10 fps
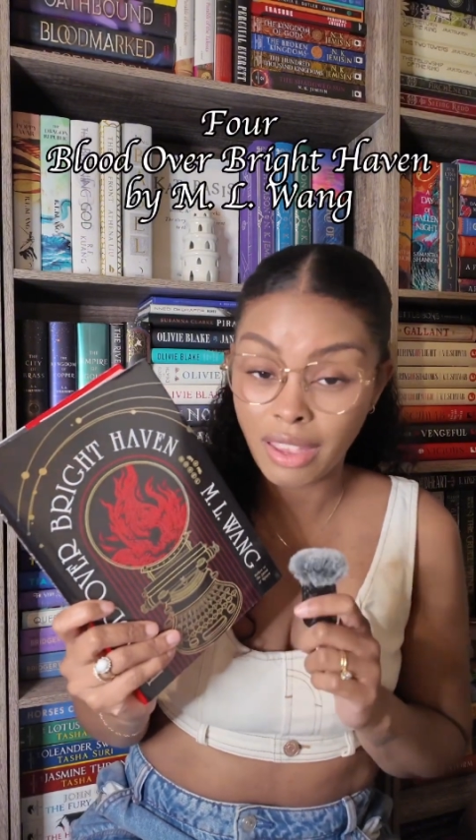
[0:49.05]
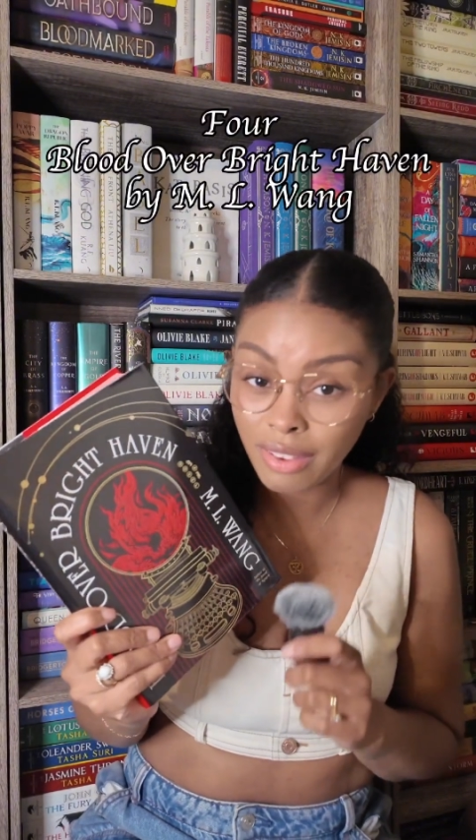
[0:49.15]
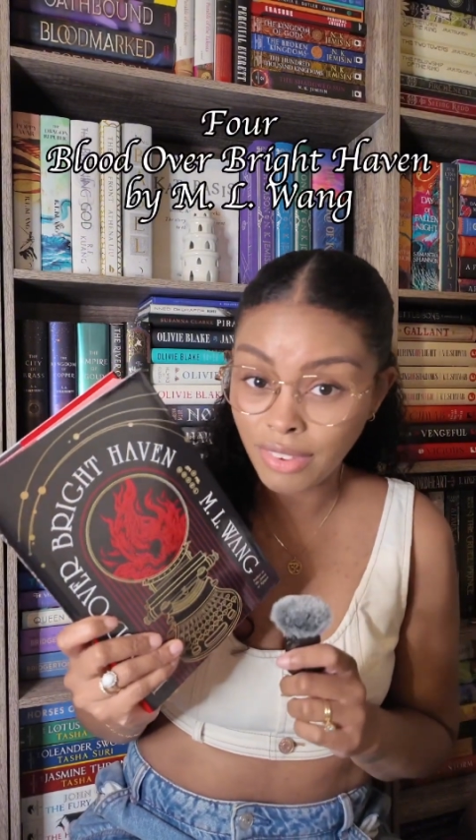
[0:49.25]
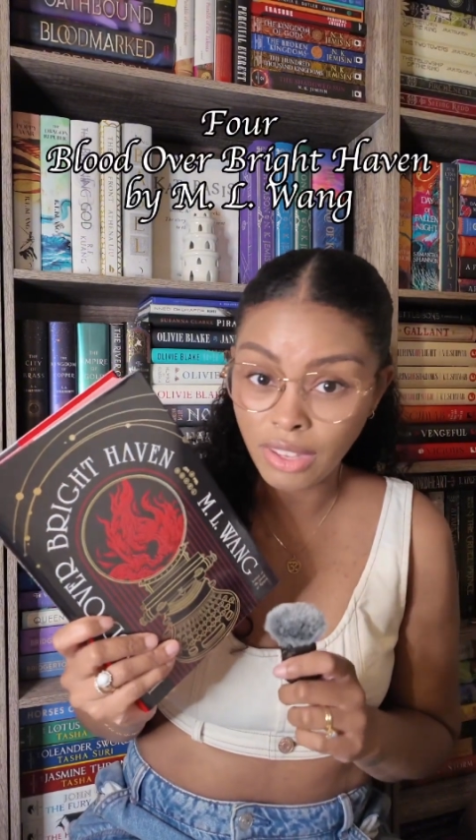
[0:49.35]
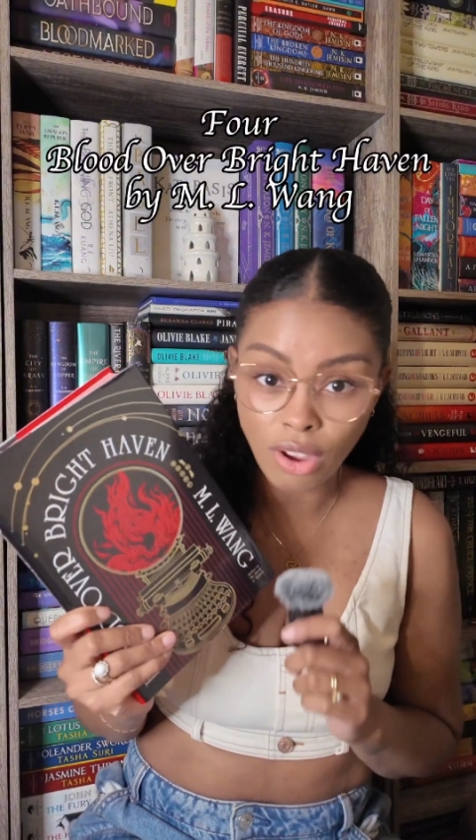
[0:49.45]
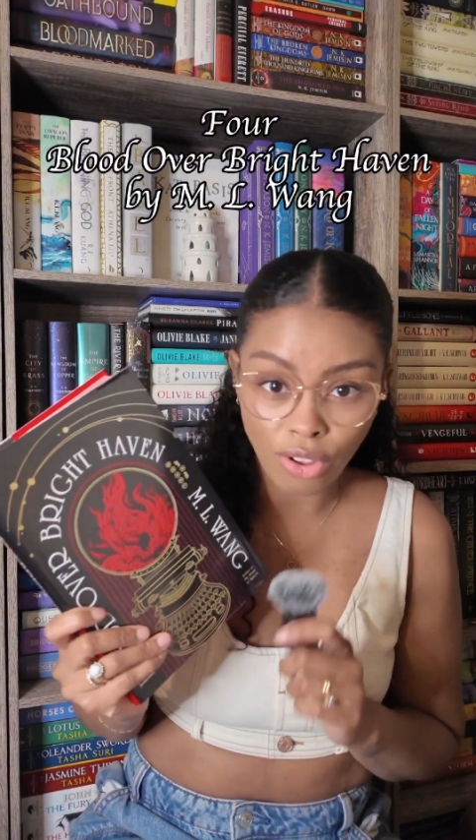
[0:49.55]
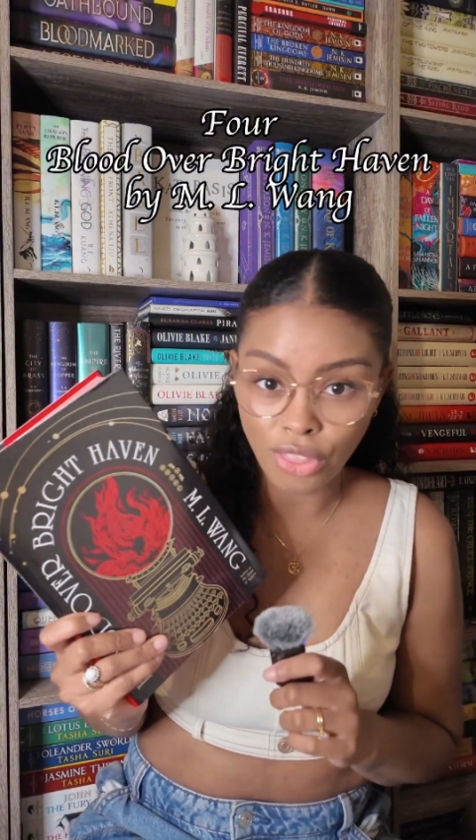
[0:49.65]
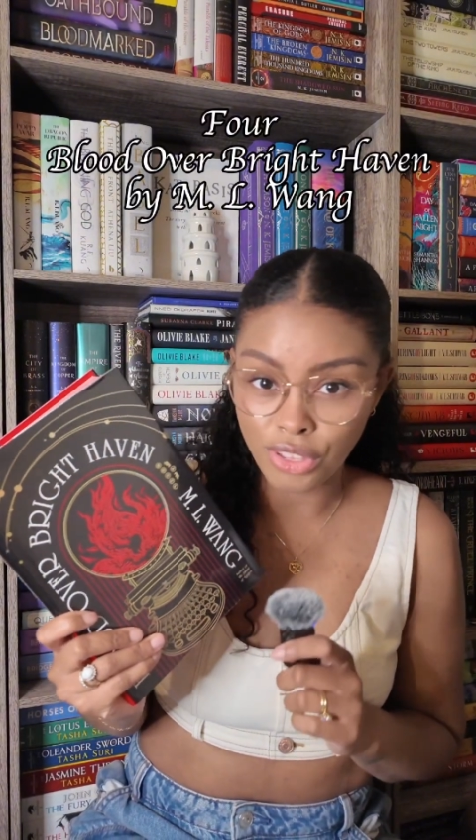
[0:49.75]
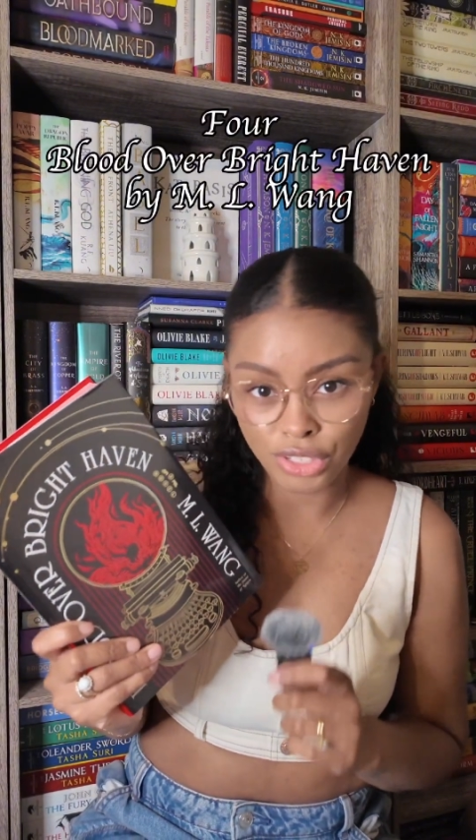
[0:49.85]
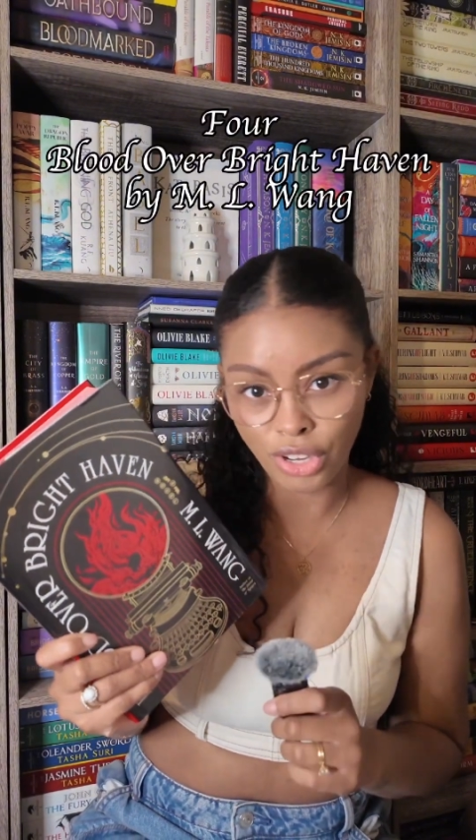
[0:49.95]
heavy
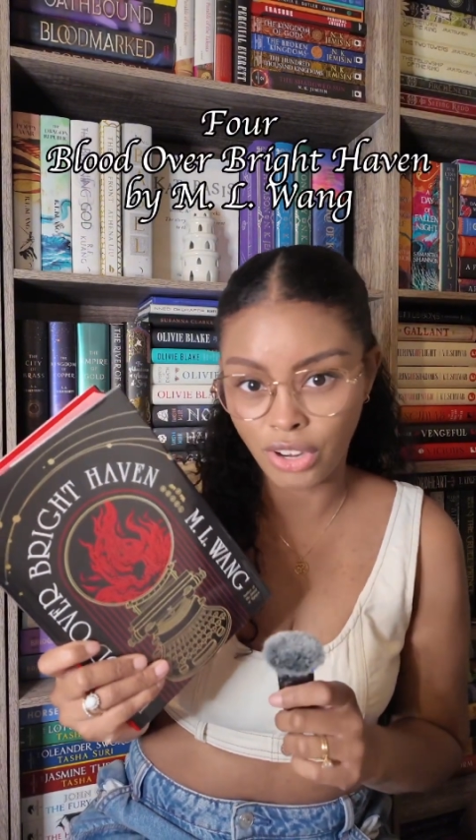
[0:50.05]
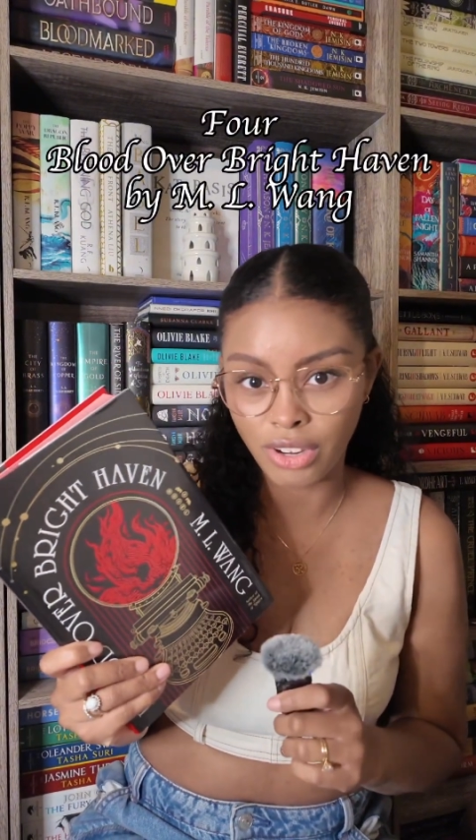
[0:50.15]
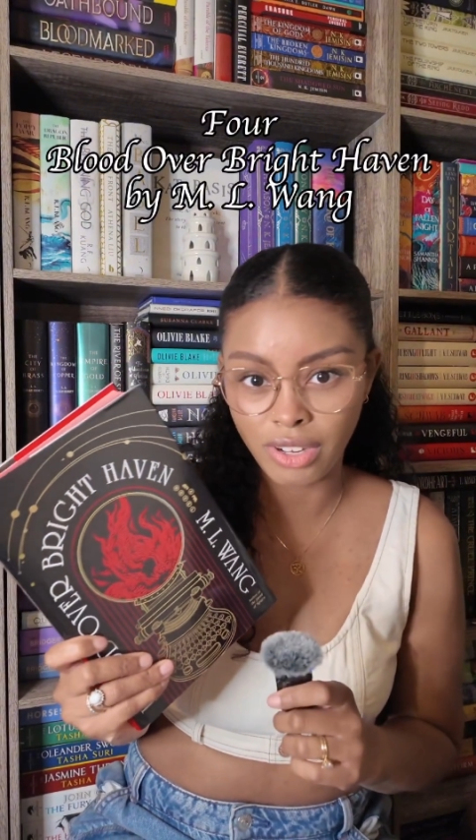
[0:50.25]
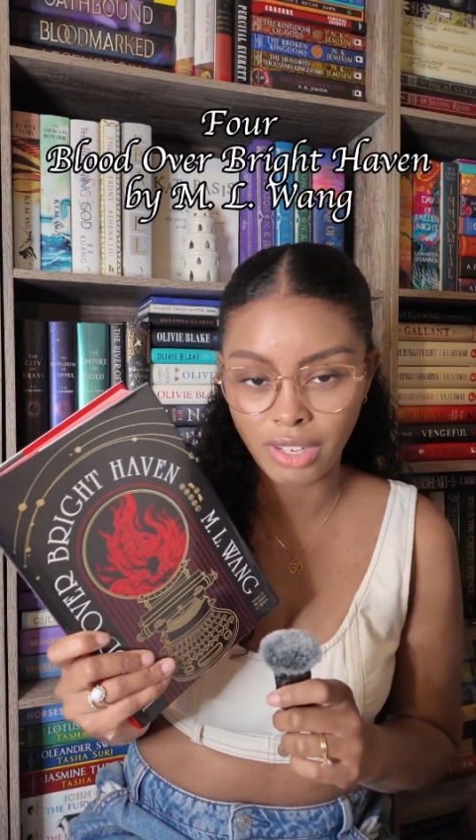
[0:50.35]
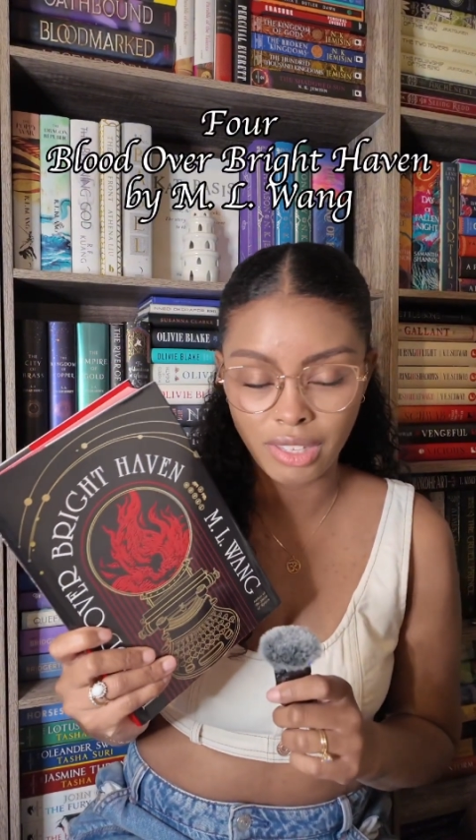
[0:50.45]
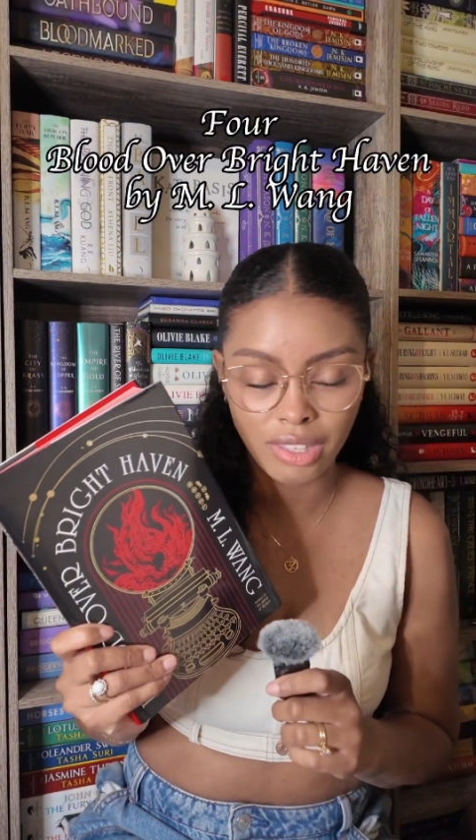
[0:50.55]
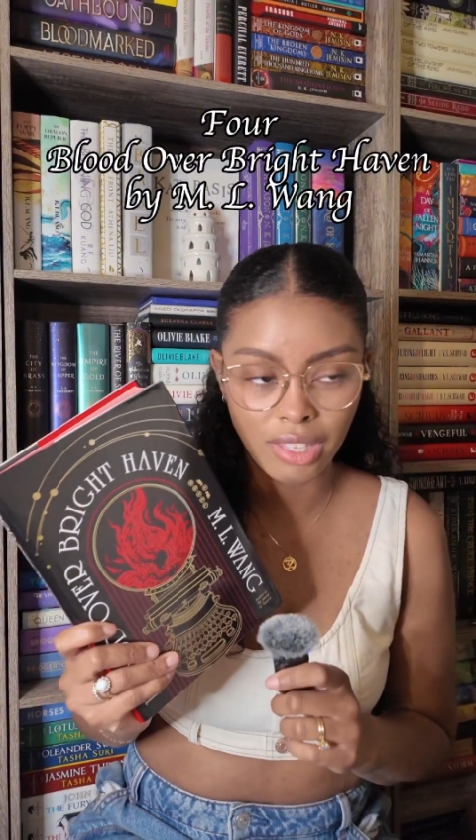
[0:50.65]
on the dark.